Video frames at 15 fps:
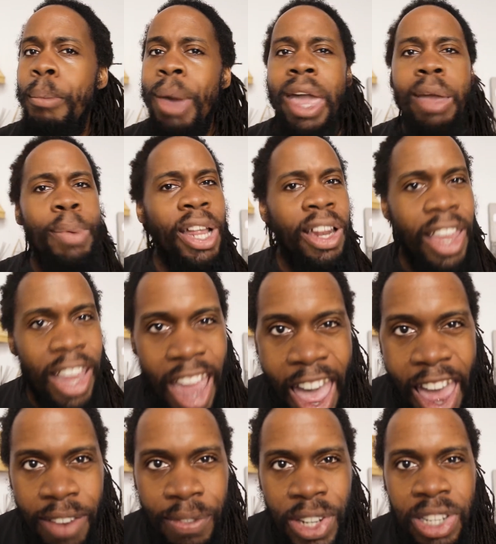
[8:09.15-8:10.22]
pay-per-click
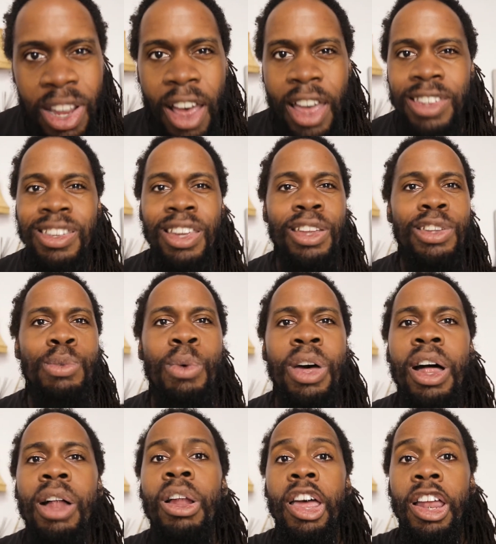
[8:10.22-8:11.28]
advertising as
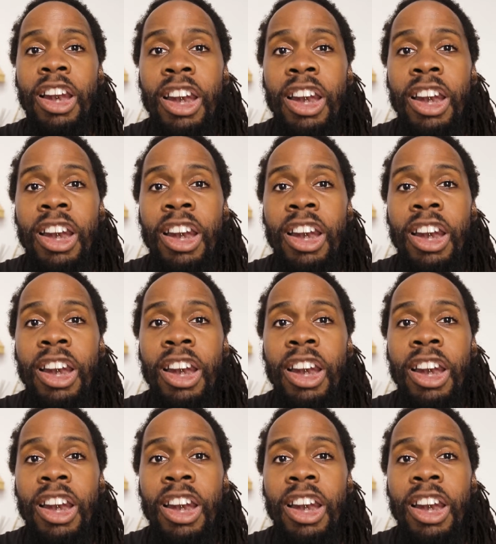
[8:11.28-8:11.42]
well,